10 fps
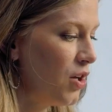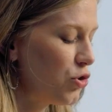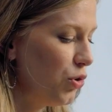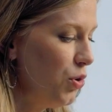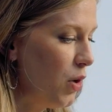
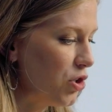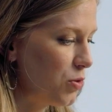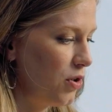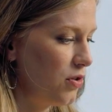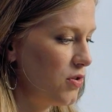true
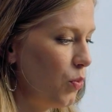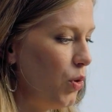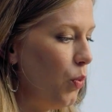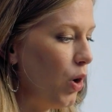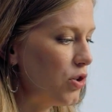worshipers
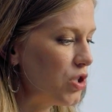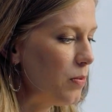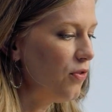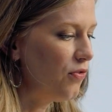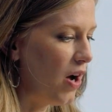will
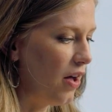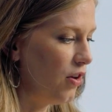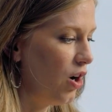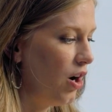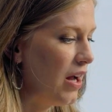worship the
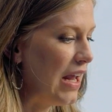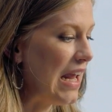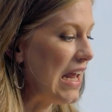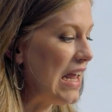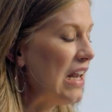Father
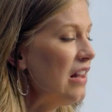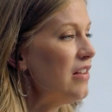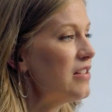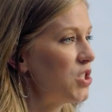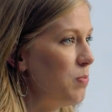in
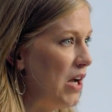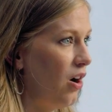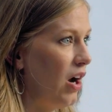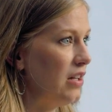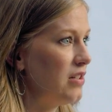the
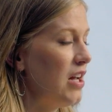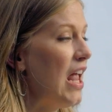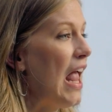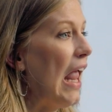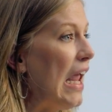Spirit
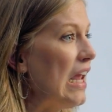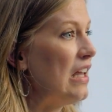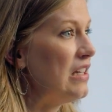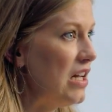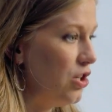
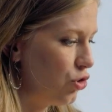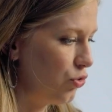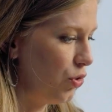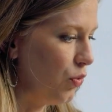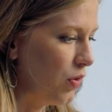and in
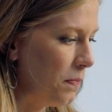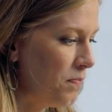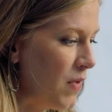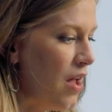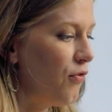truth,
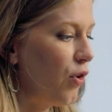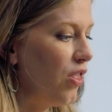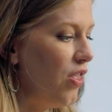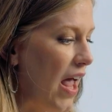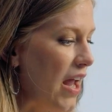for
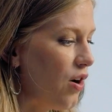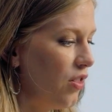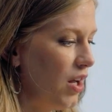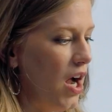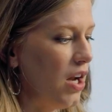they
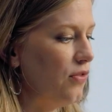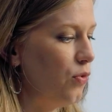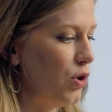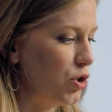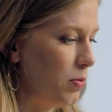are the kind of
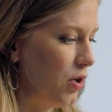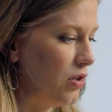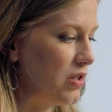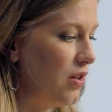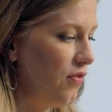
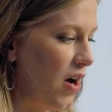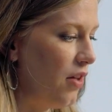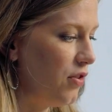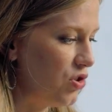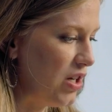worshipers the
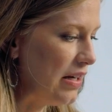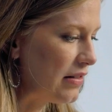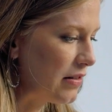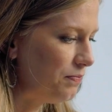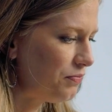Father
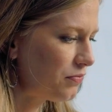seeks.